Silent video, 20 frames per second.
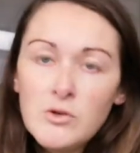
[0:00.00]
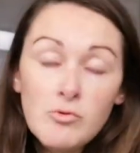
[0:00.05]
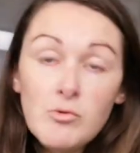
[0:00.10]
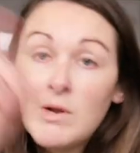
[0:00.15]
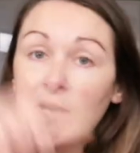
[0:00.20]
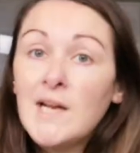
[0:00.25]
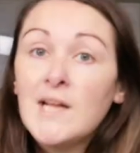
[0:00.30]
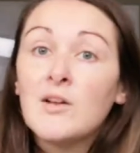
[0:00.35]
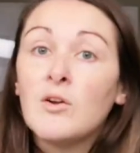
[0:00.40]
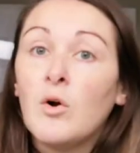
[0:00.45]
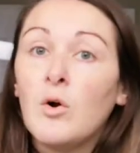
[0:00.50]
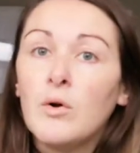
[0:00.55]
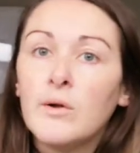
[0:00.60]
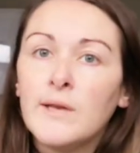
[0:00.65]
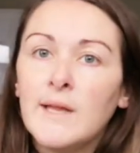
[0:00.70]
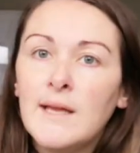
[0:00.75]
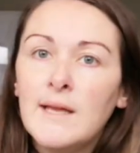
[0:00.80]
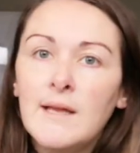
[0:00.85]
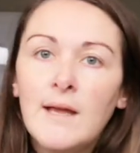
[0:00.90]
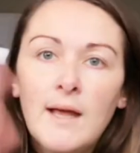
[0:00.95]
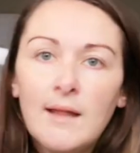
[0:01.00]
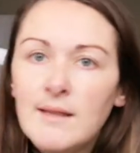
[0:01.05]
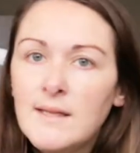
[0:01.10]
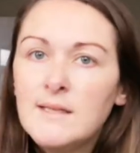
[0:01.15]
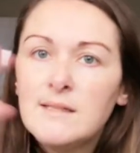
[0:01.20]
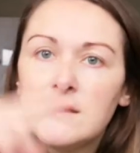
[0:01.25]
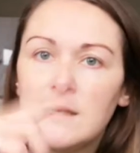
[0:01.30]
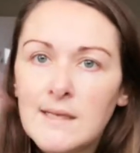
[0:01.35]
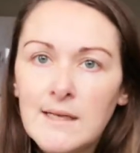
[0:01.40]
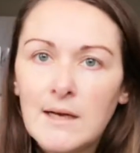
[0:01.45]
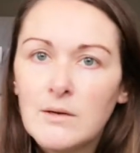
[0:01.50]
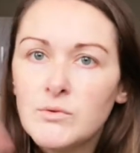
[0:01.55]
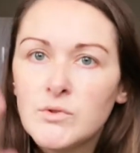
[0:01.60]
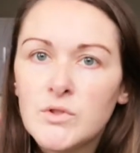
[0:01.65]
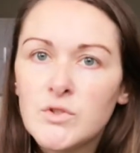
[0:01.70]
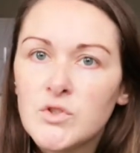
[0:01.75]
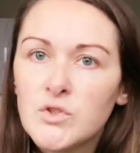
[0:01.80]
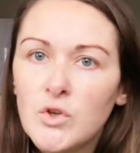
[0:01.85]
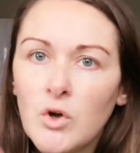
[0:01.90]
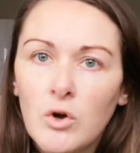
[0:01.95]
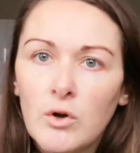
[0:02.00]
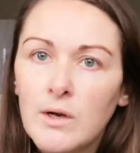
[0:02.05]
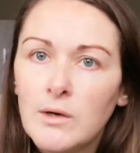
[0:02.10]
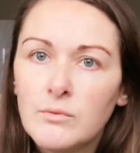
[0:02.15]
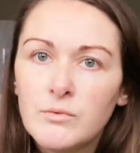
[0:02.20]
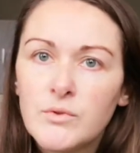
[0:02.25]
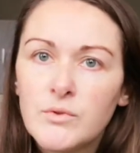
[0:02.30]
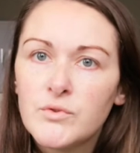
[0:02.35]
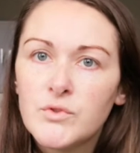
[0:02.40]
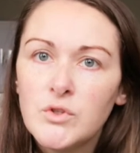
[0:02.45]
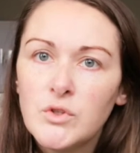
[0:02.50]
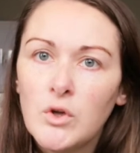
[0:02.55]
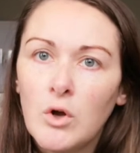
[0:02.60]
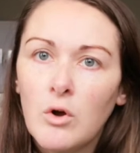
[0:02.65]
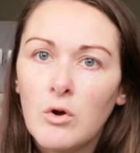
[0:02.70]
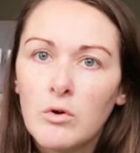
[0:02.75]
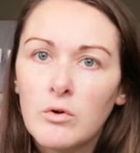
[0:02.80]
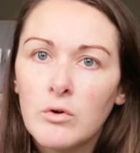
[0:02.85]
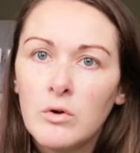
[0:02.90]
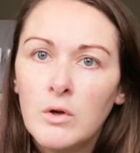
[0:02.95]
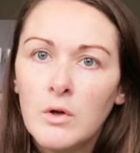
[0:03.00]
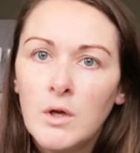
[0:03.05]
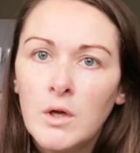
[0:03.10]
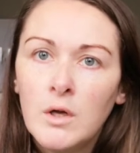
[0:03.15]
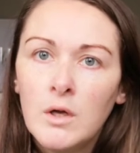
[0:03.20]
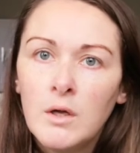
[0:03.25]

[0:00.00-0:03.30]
You click on it and then it's like out of stock, of stock.